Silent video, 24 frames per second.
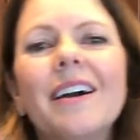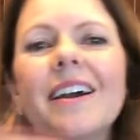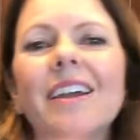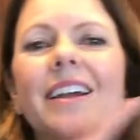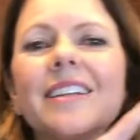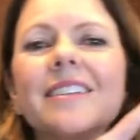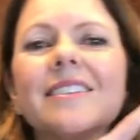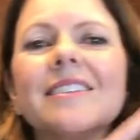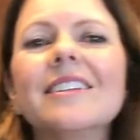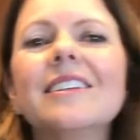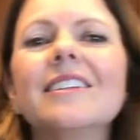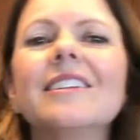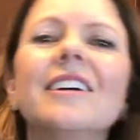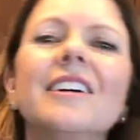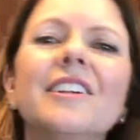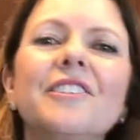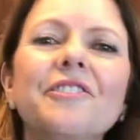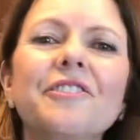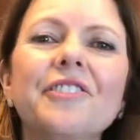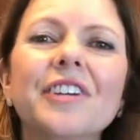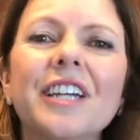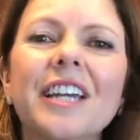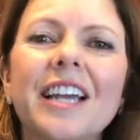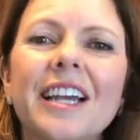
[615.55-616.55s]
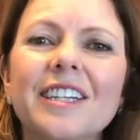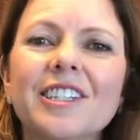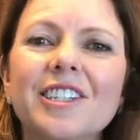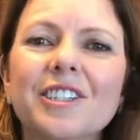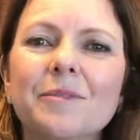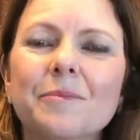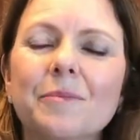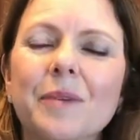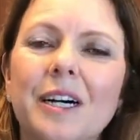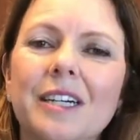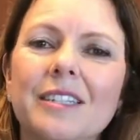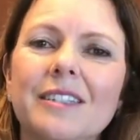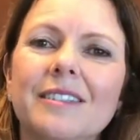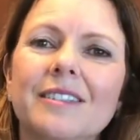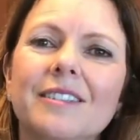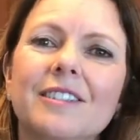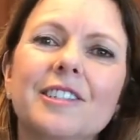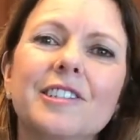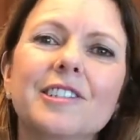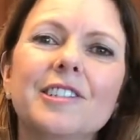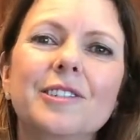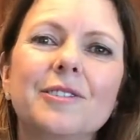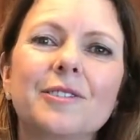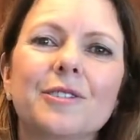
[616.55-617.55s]
Hit the notification
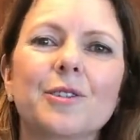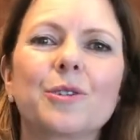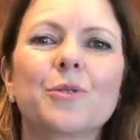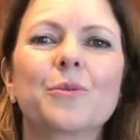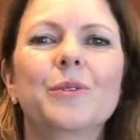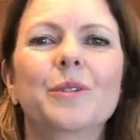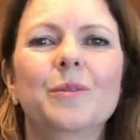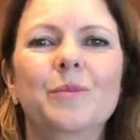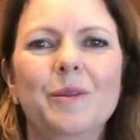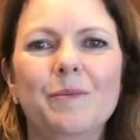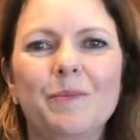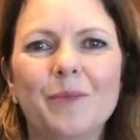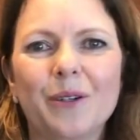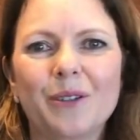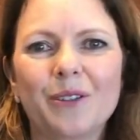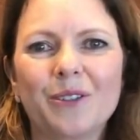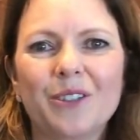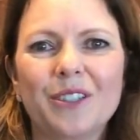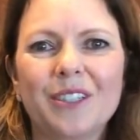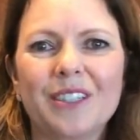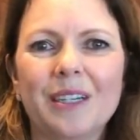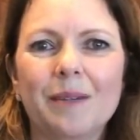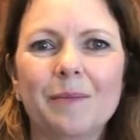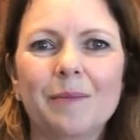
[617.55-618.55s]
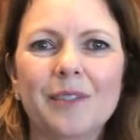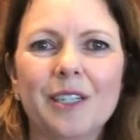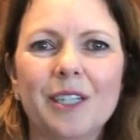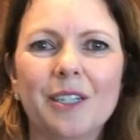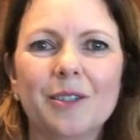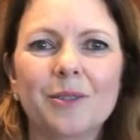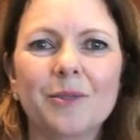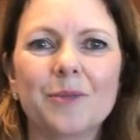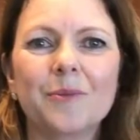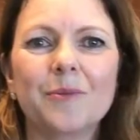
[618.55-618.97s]
button so you know when we post something new.